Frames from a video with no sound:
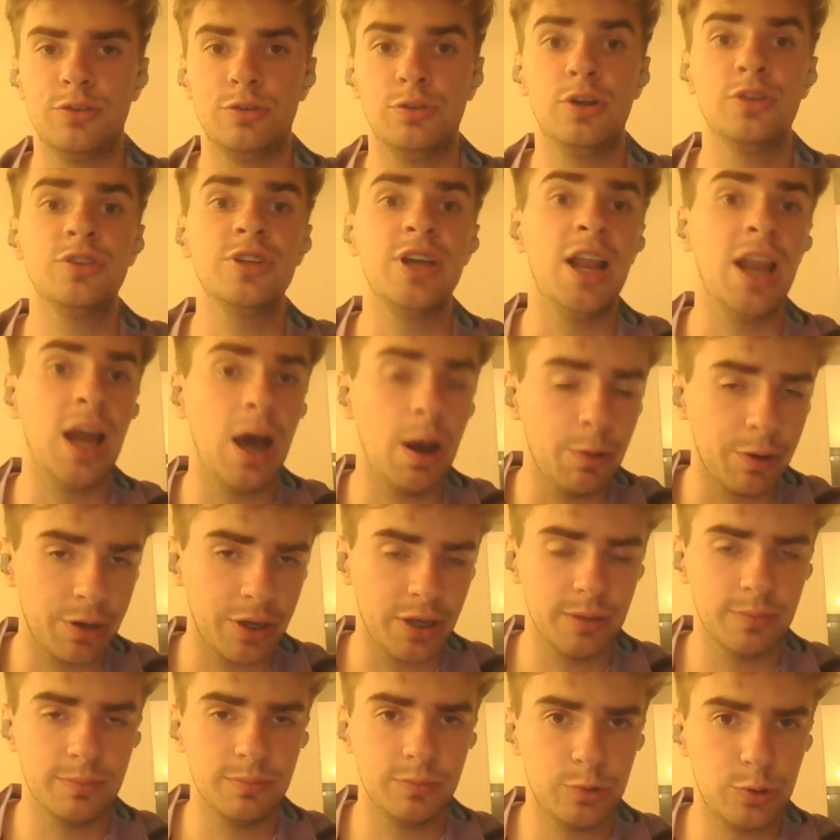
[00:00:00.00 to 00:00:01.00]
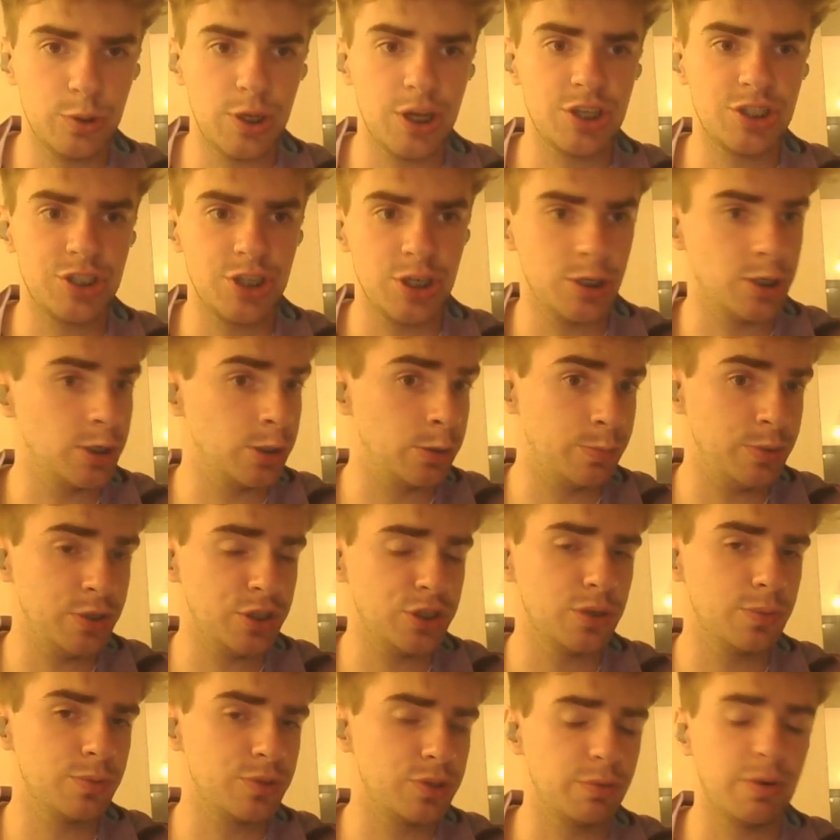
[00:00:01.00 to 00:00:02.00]
not allow him to exchange his
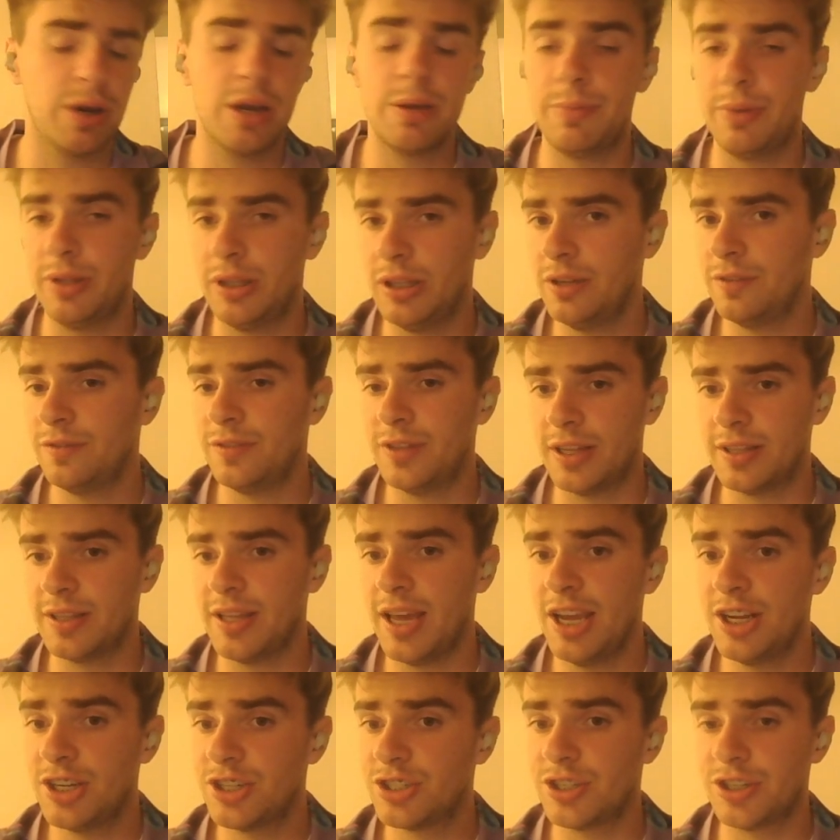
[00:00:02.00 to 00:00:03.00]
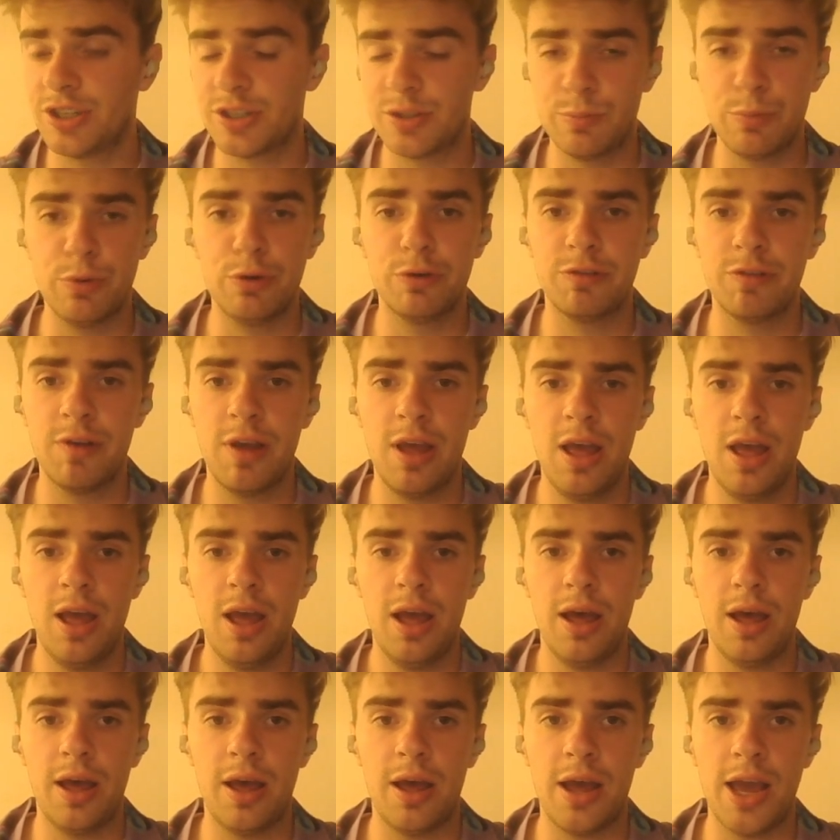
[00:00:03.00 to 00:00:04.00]
bishop. So I believe that h6 move
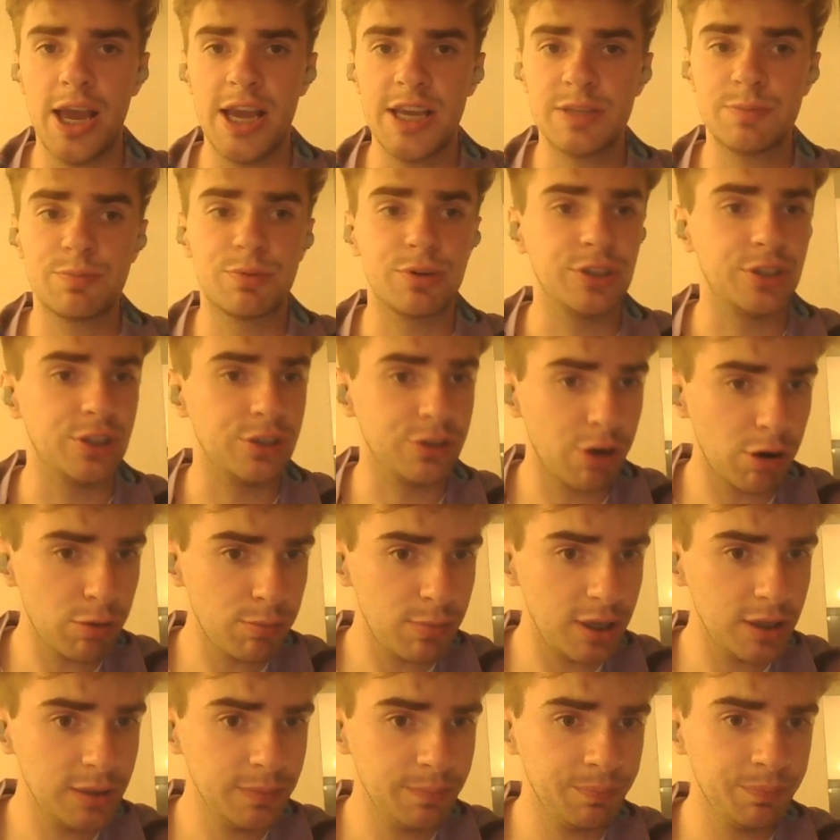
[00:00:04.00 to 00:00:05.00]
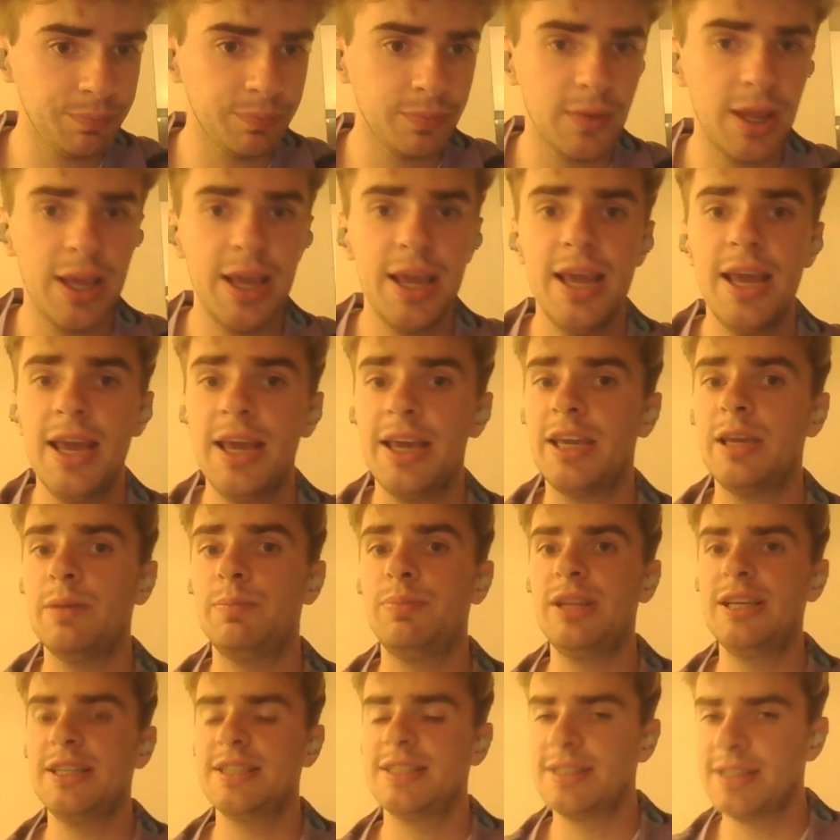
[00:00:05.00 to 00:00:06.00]
is pretty normal. He
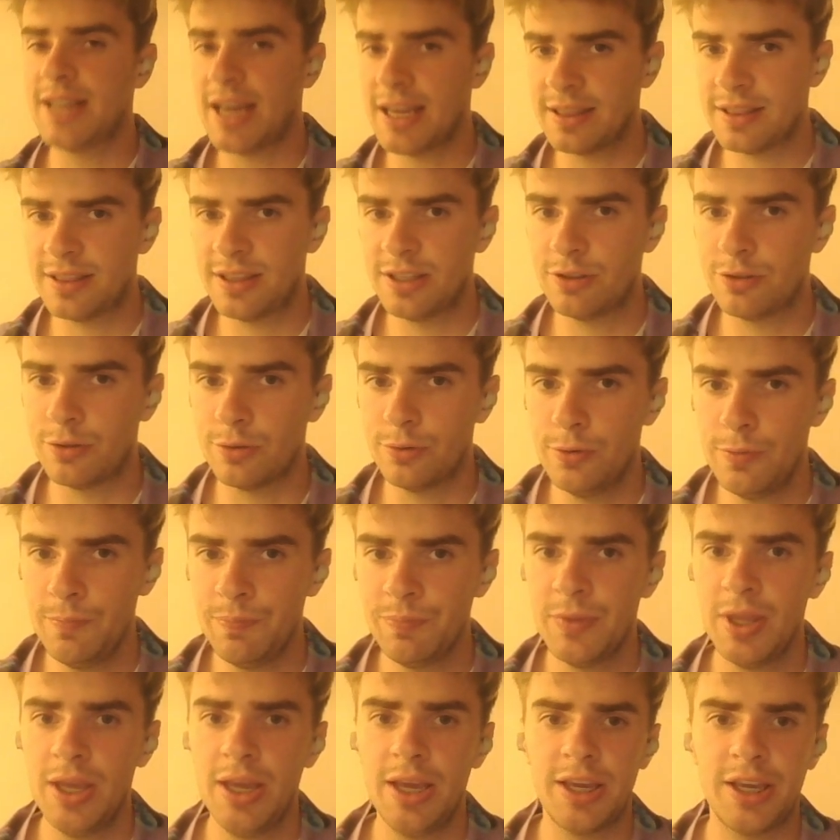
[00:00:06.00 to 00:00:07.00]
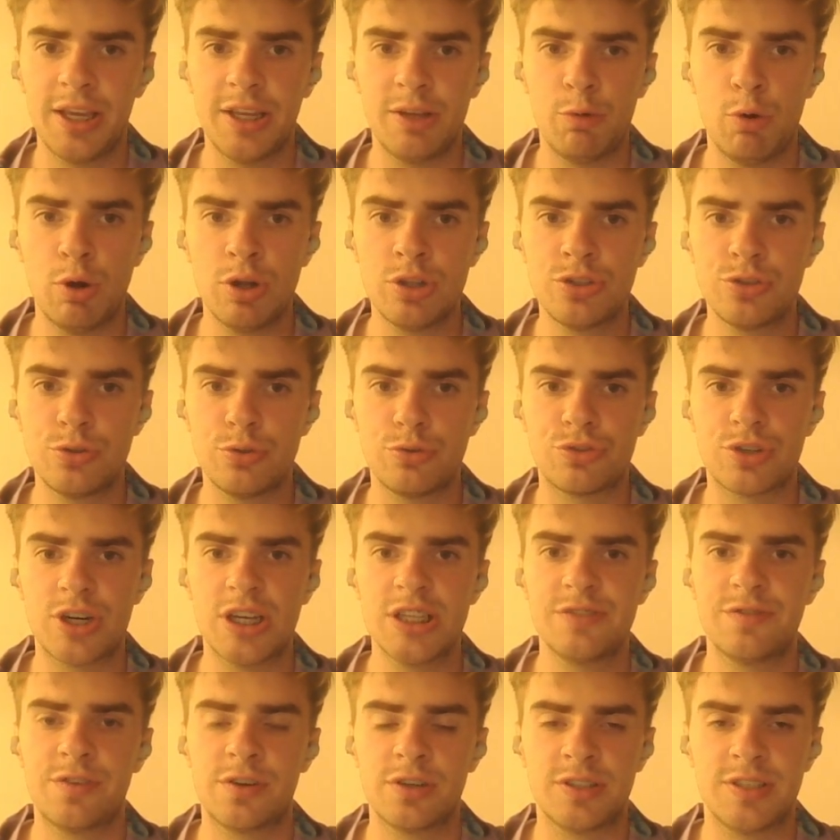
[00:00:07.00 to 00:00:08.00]
plays knight d2. He wants to
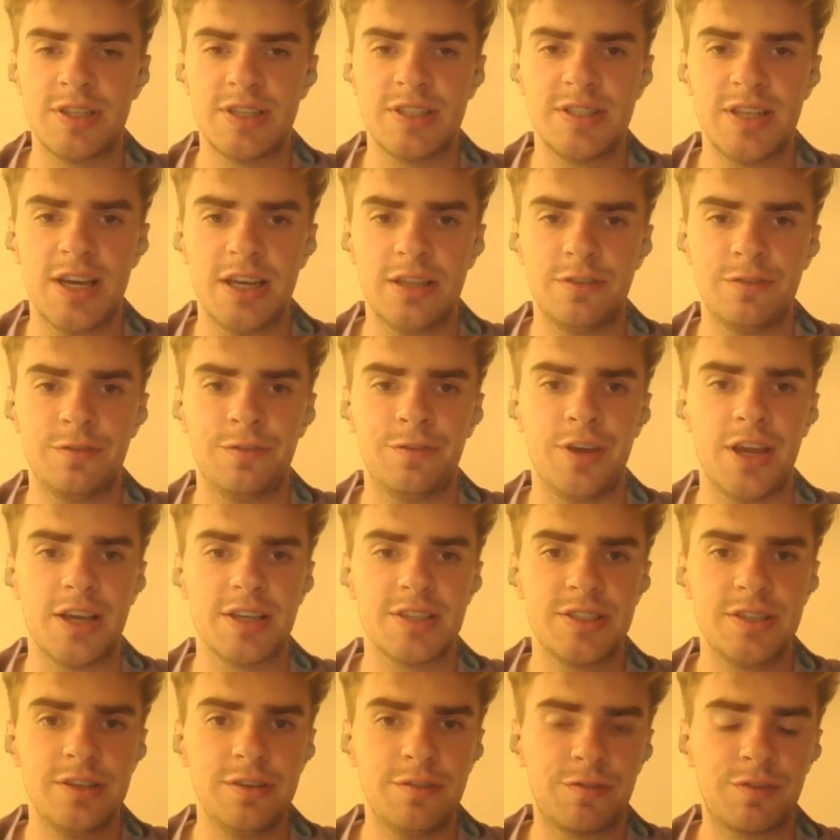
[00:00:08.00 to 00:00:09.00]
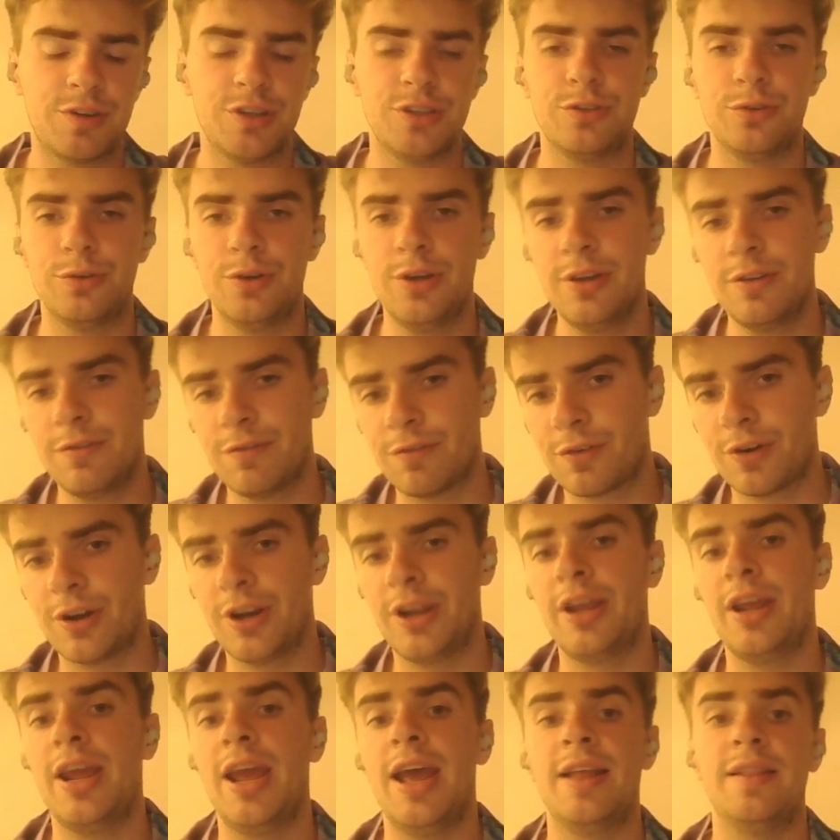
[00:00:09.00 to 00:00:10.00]
transfer this knight via c3 to
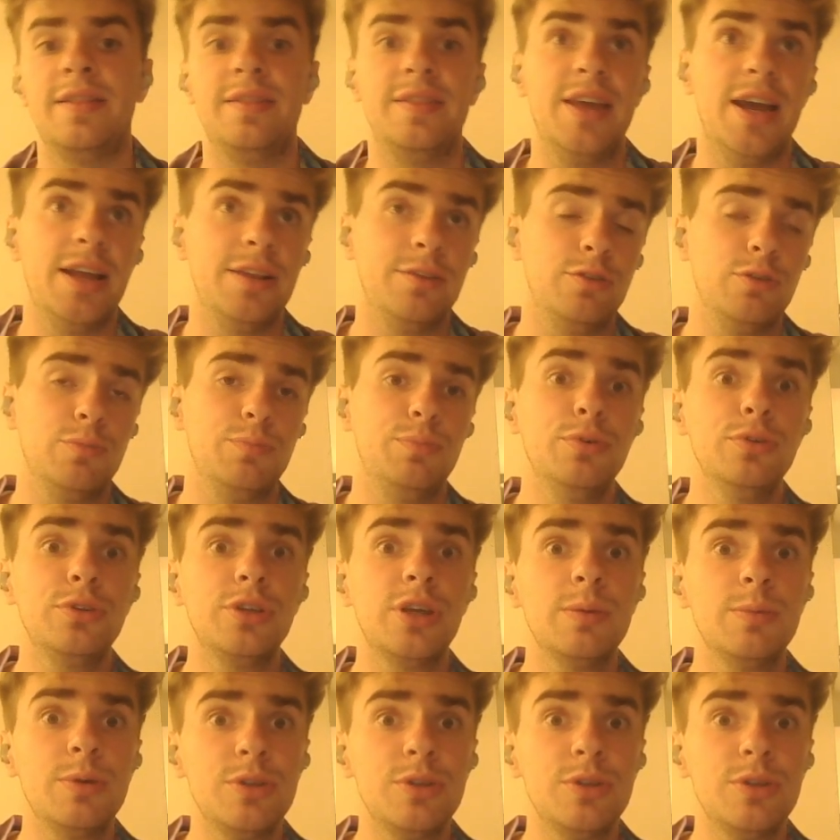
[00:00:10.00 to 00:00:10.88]
e3 and then to put him